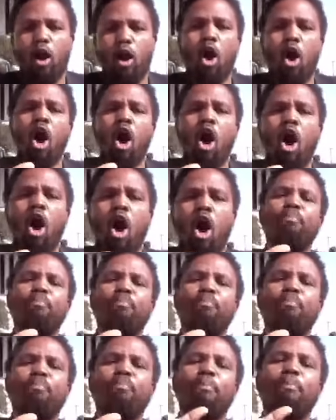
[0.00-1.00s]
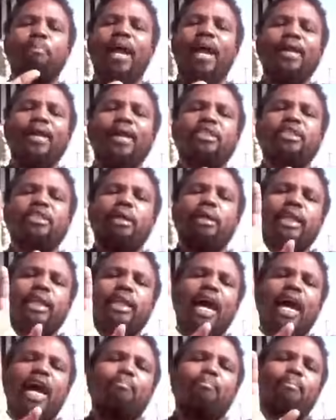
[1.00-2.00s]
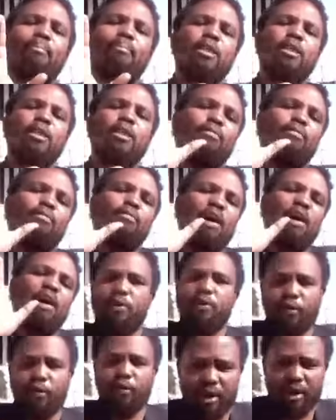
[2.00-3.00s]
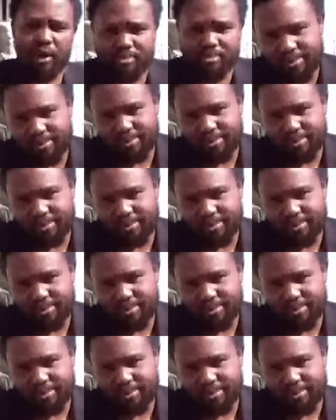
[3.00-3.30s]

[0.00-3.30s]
All white people ultimately are members of AfriForum.